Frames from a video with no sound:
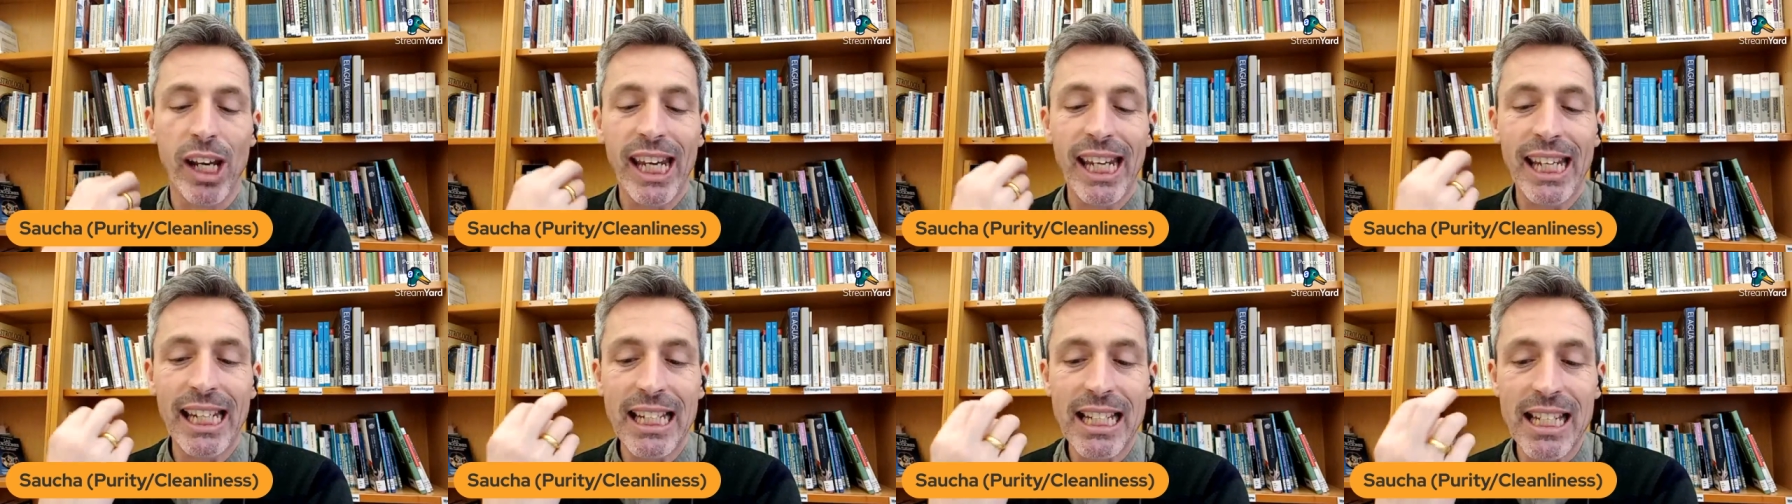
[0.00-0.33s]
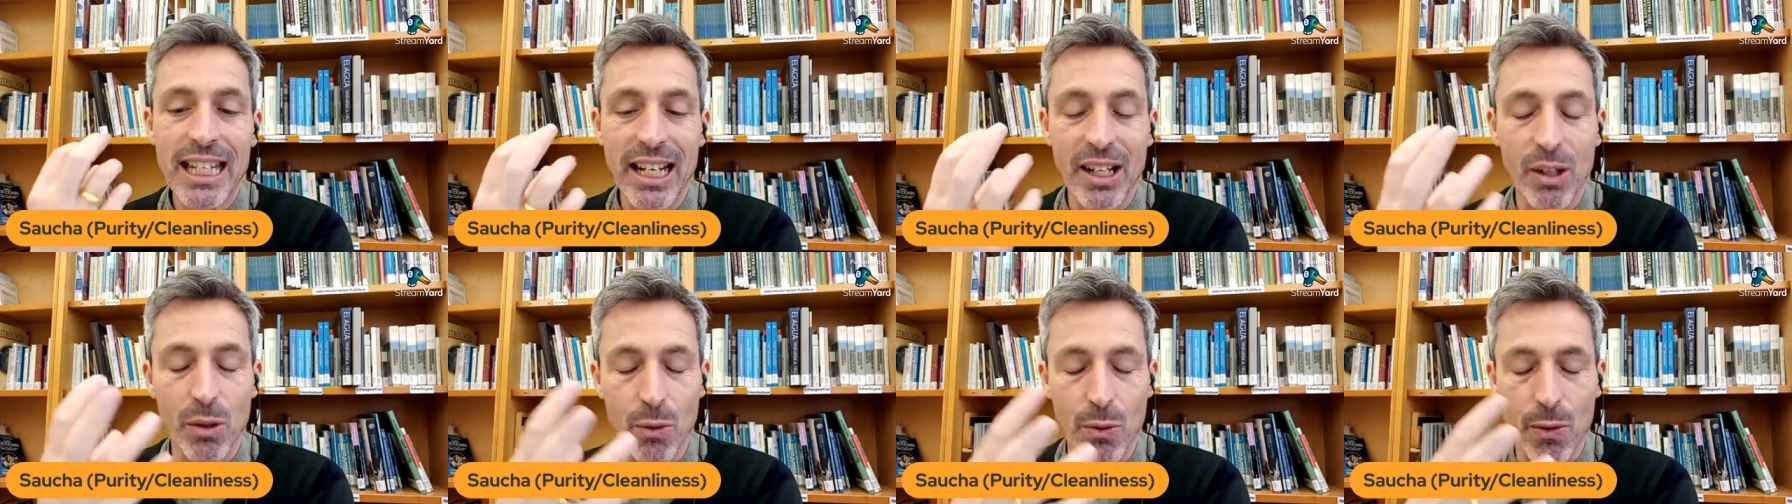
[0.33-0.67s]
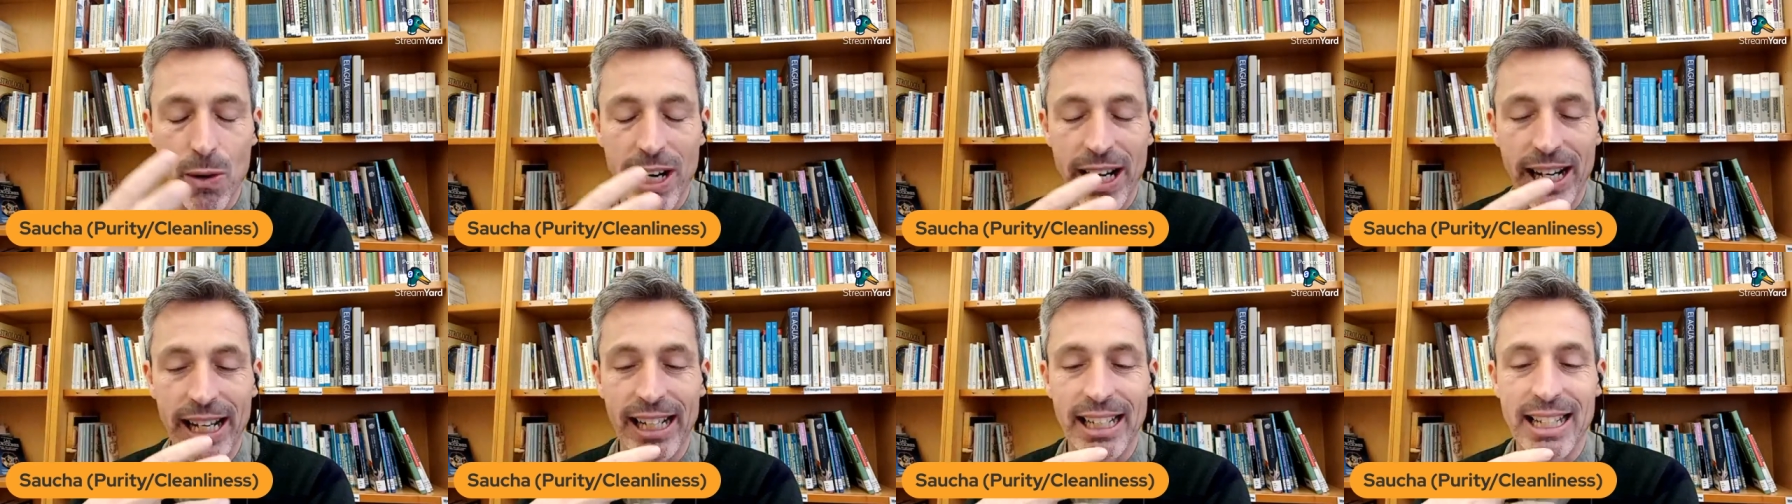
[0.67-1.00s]

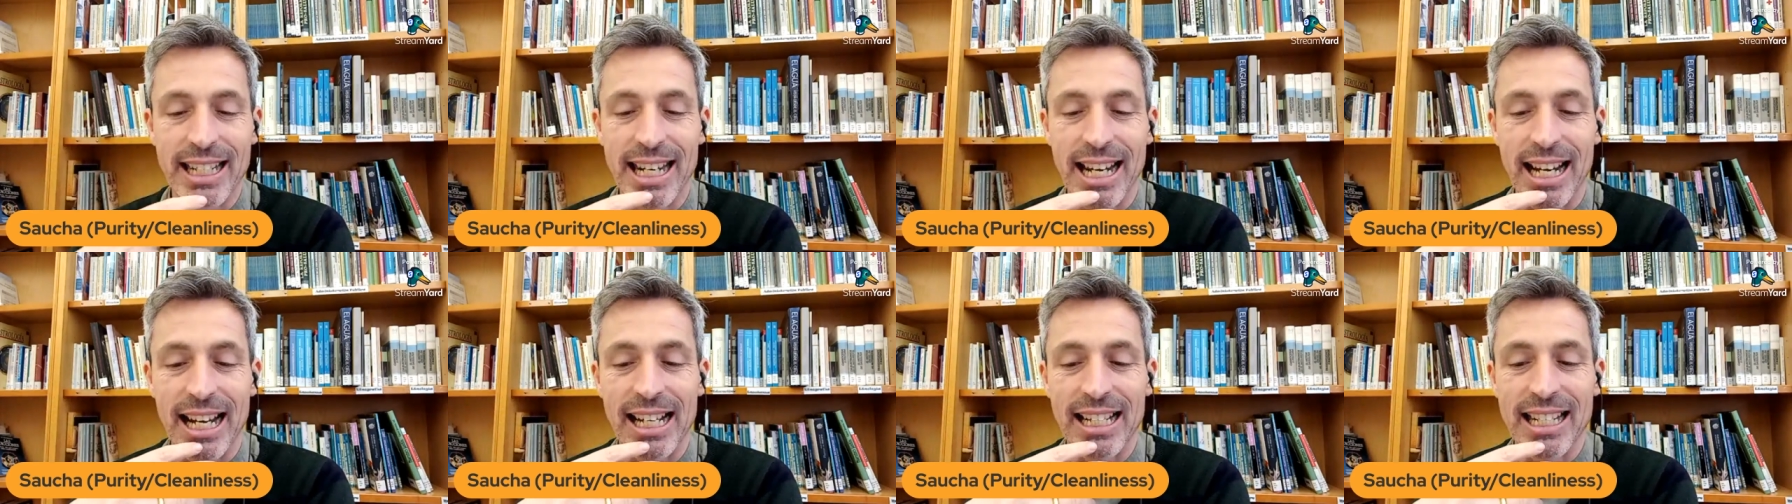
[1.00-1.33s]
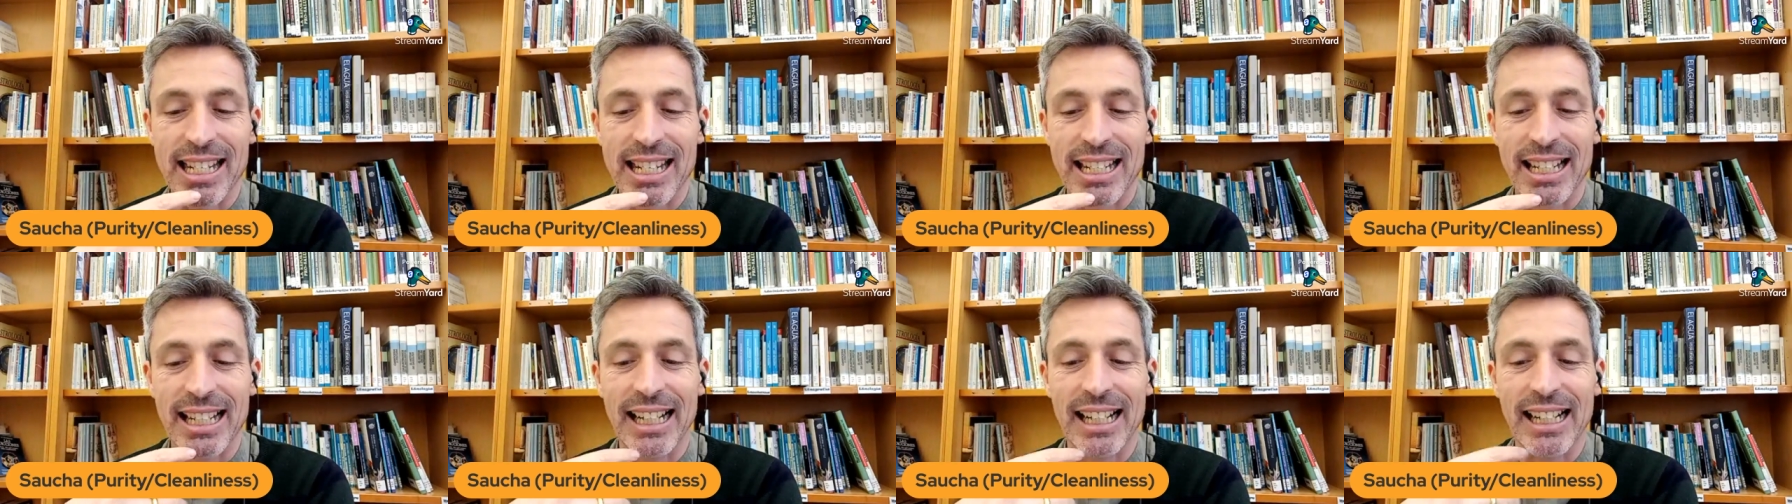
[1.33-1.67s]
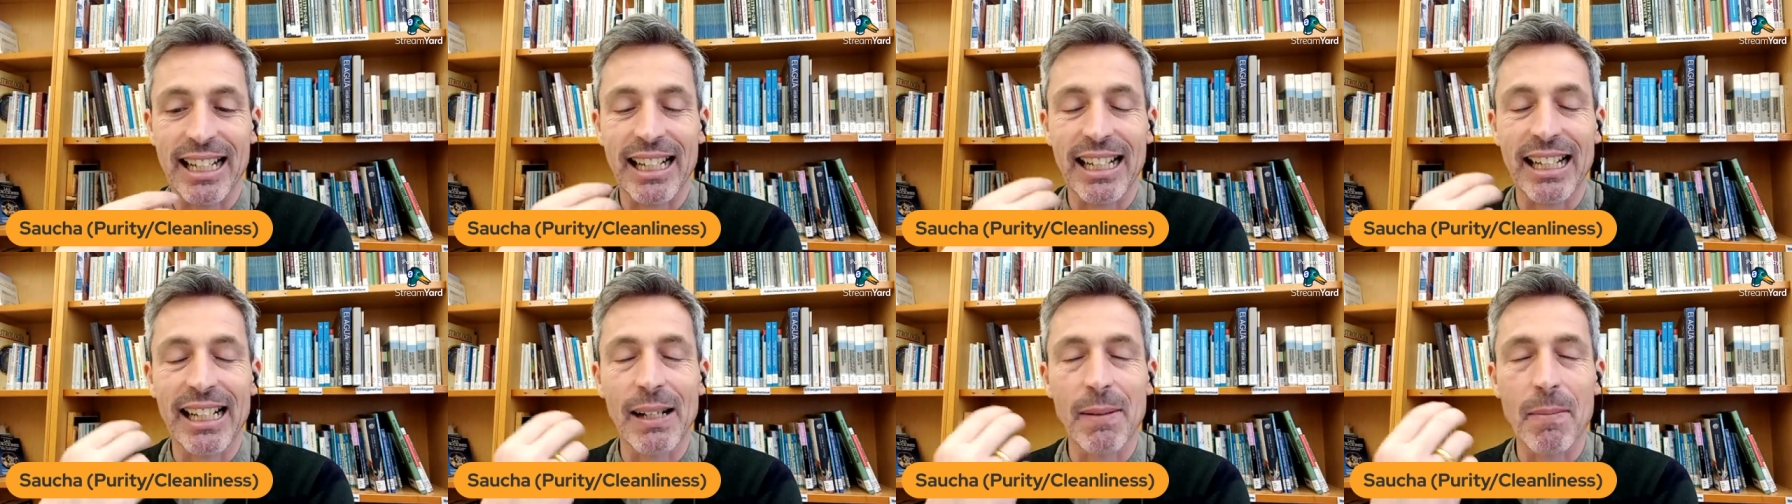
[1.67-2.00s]
integrate that
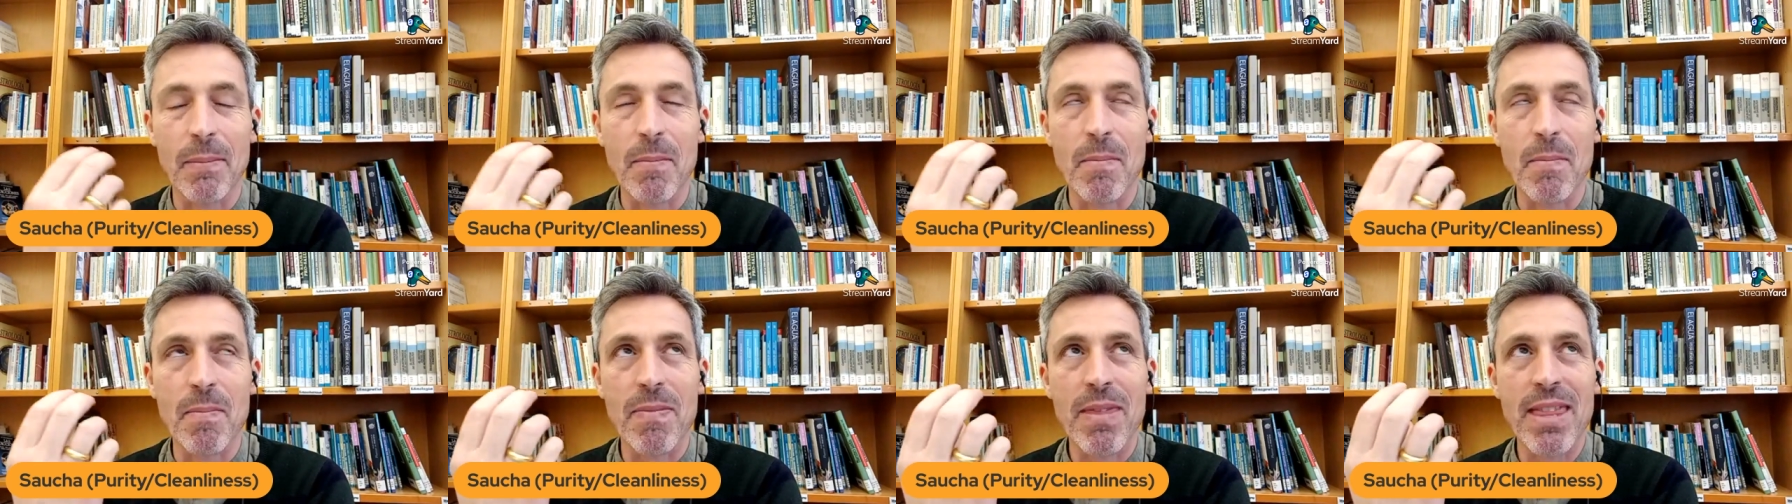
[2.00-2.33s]
um,